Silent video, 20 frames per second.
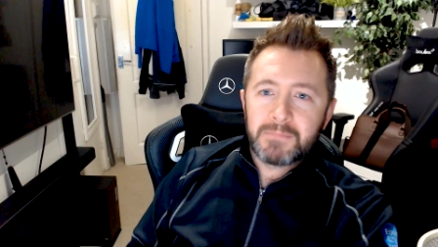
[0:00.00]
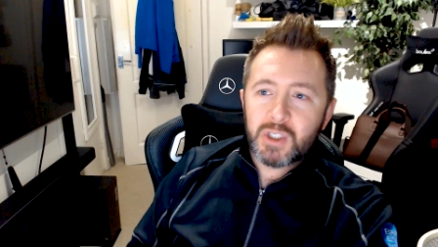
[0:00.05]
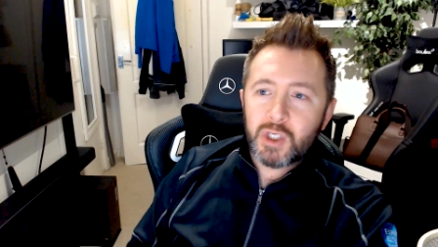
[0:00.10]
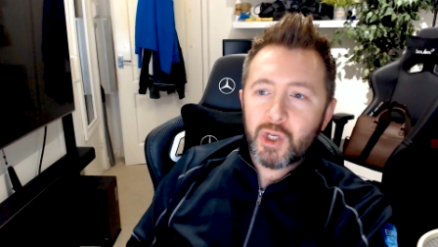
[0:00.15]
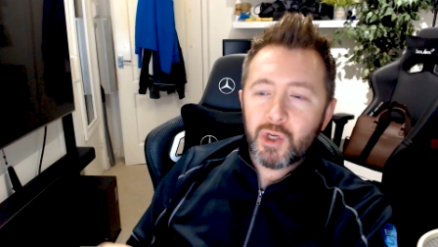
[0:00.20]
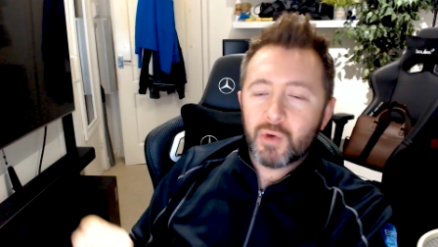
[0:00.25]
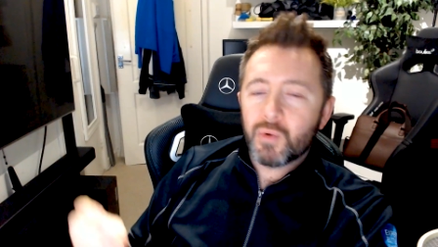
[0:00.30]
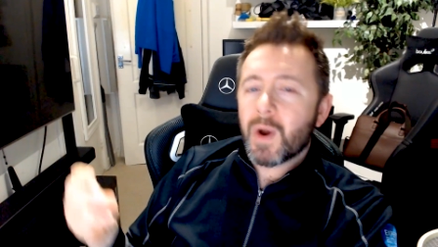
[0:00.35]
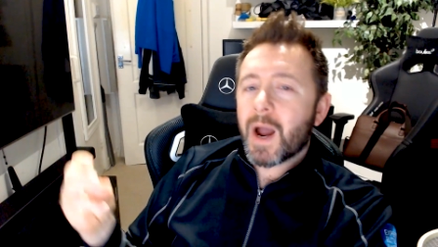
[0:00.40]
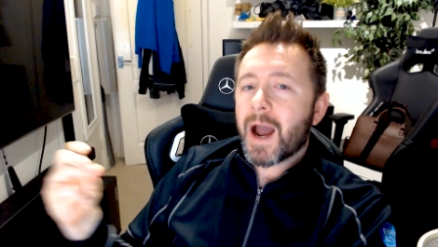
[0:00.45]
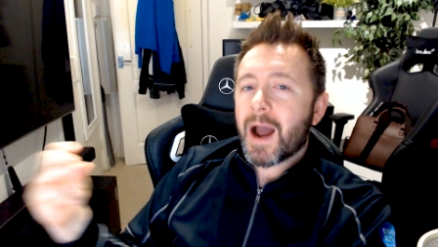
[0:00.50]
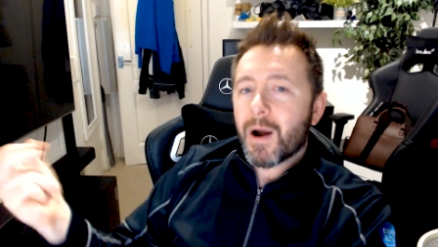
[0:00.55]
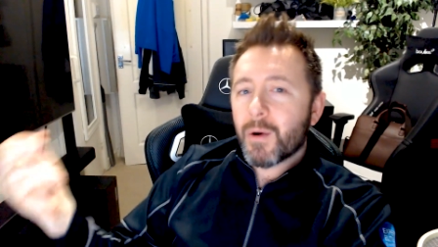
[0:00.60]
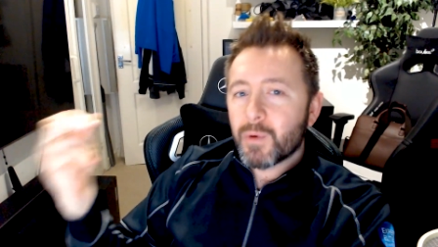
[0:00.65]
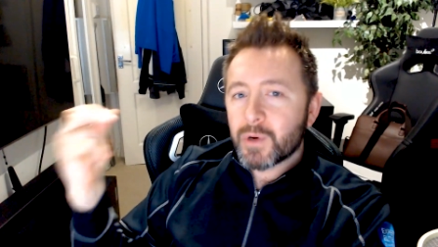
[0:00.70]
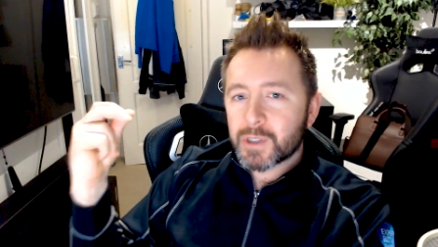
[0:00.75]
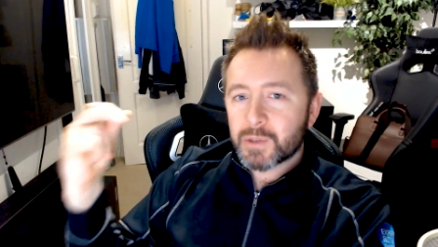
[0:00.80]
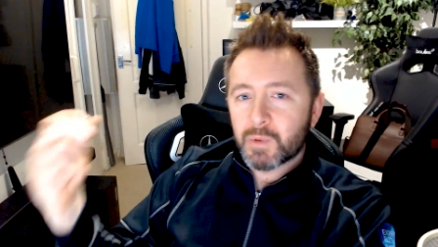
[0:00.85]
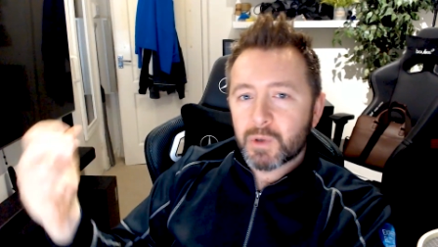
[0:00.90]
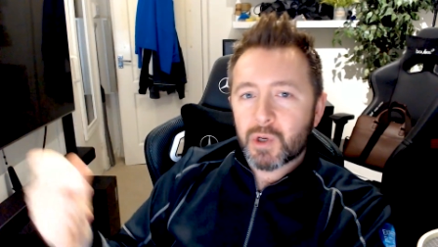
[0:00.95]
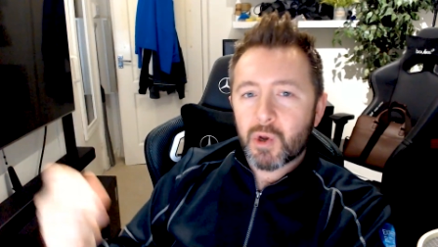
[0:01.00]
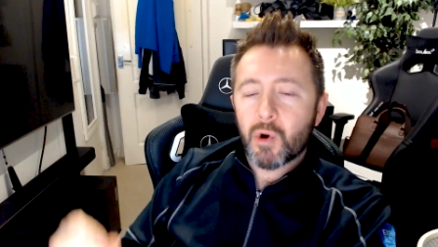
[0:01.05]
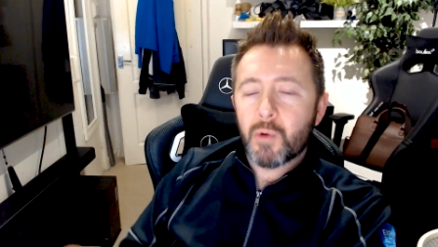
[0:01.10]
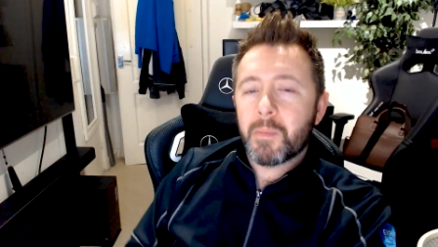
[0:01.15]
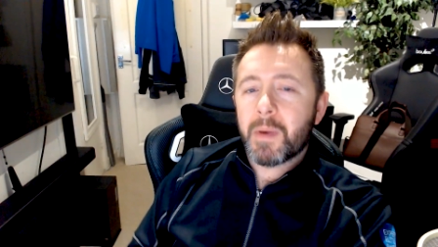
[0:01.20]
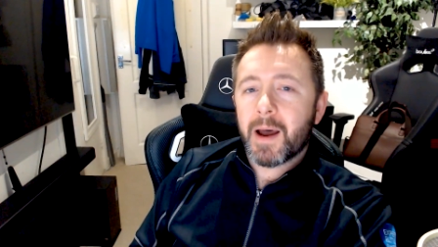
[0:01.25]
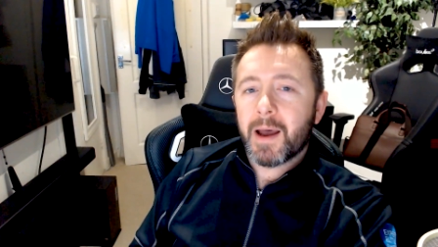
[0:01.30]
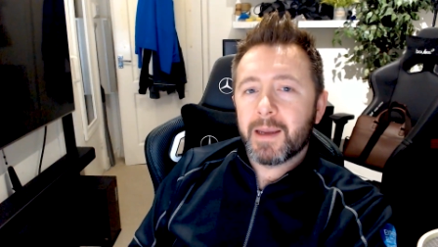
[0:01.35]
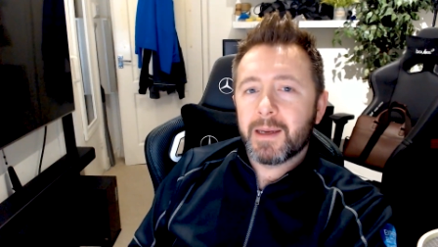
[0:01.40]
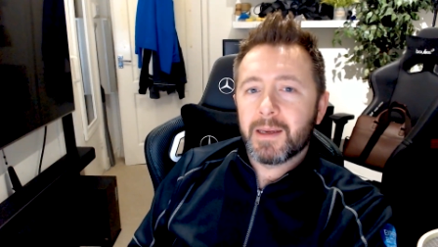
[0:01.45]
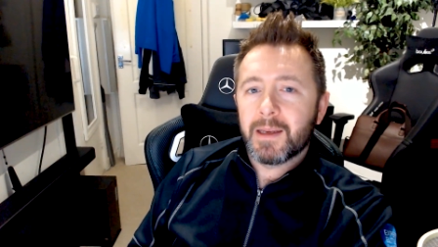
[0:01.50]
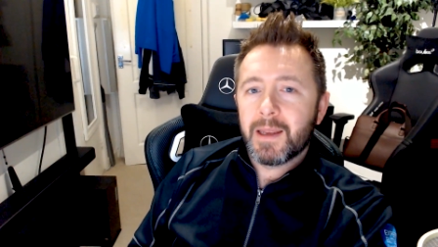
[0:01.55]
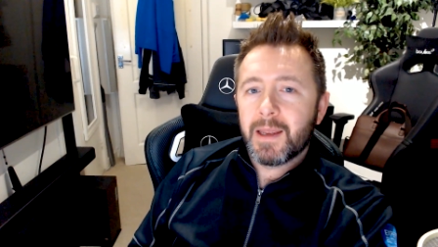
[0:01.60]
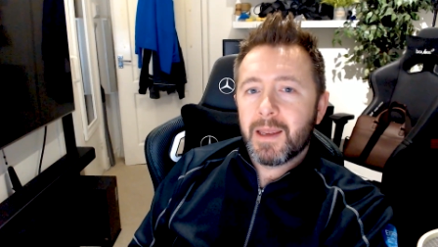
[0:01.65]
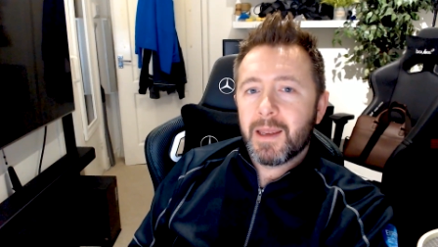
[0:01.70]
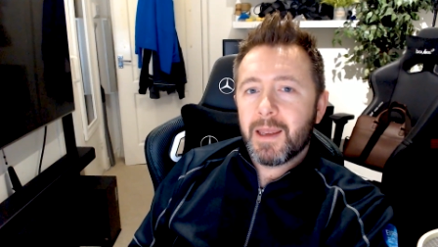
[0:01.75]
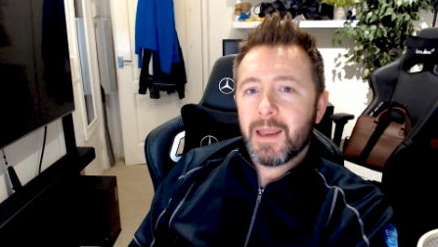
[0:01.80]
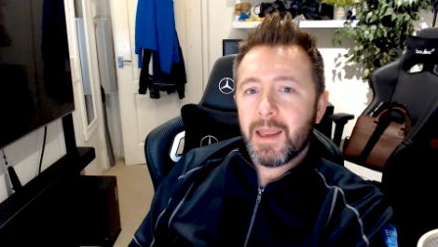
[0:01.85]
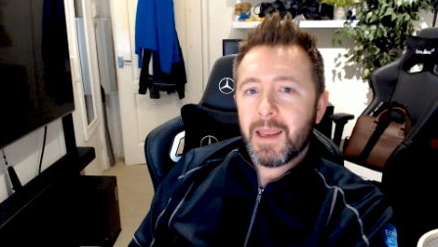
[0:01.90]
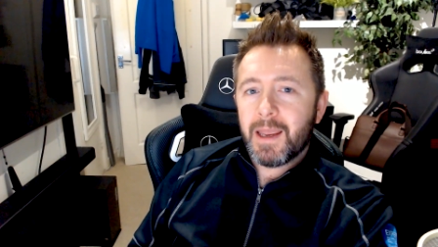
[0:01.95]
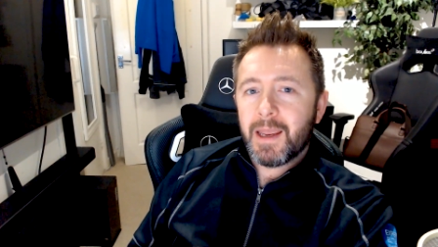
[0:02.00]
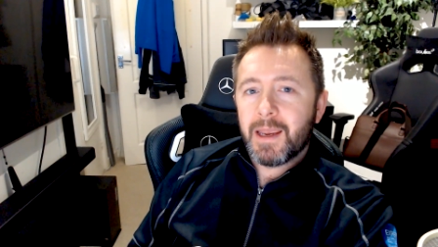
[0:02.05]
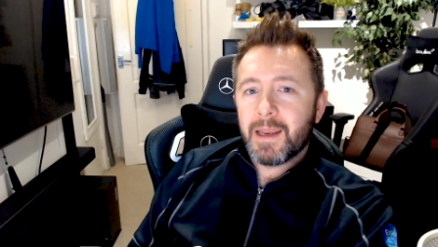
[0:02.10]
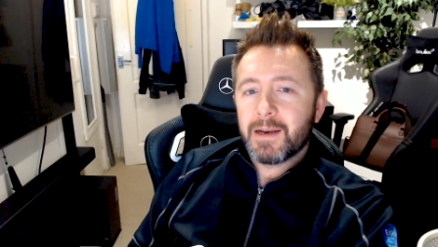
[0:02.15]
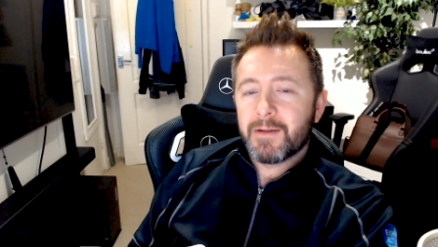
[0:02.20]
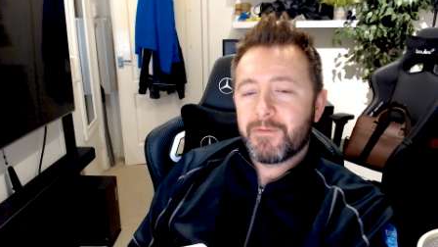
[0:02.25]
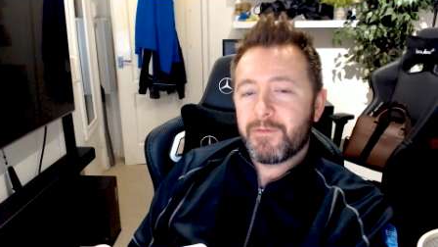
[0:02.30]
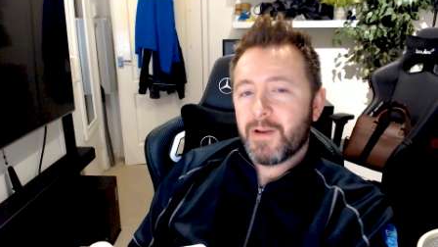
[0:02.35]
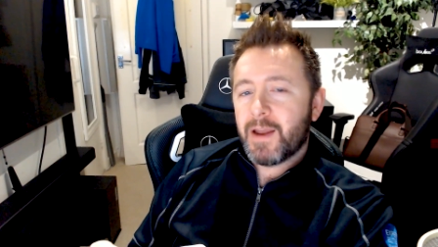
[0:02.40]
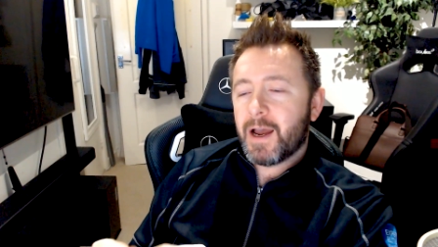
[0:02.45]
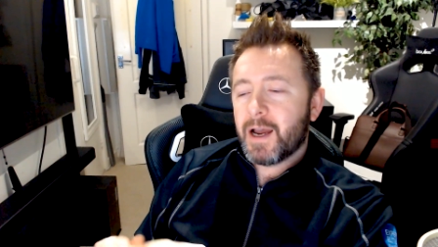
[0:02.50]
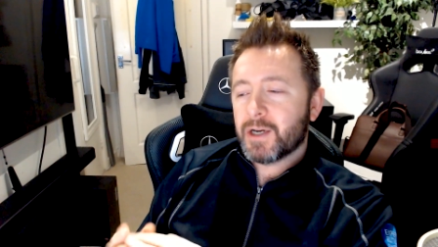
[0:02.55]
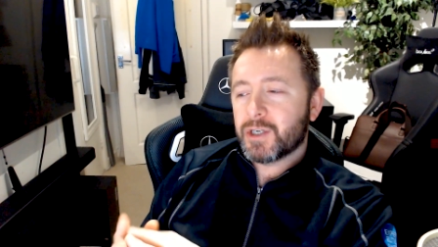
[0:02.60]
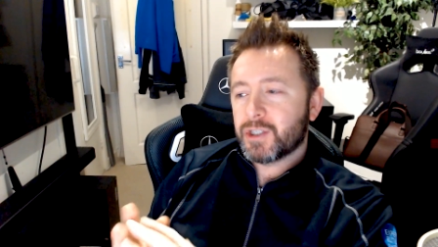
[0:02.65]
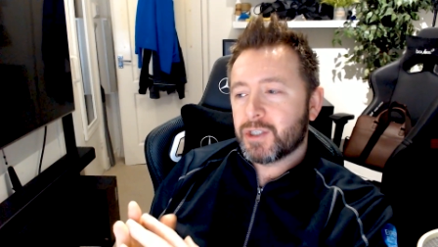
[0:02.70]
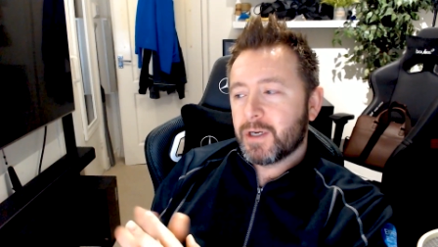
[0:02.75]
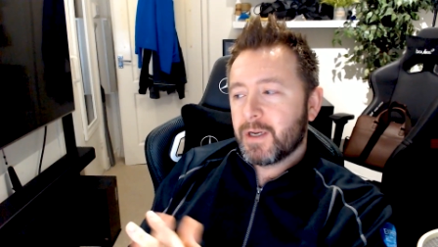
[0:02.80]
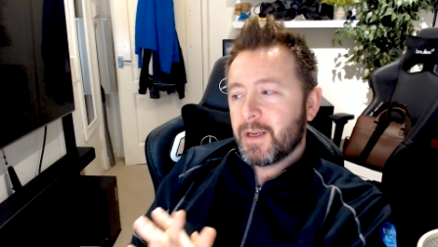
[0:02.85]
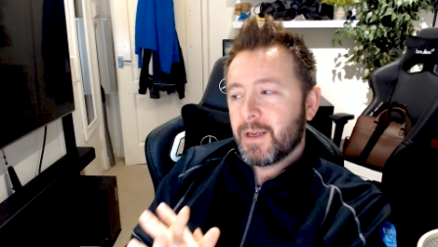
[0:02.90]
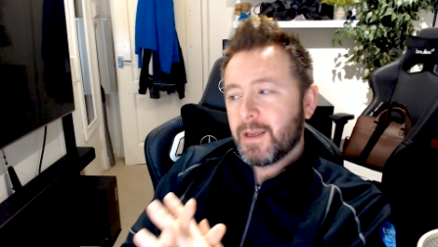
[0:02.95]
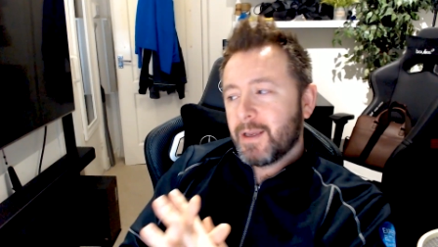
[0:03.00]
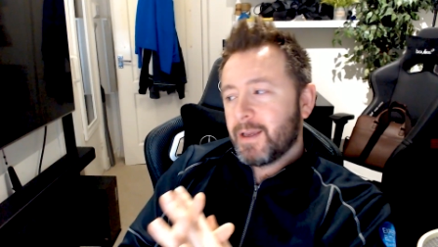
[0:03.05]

2 hours would go by in a flash,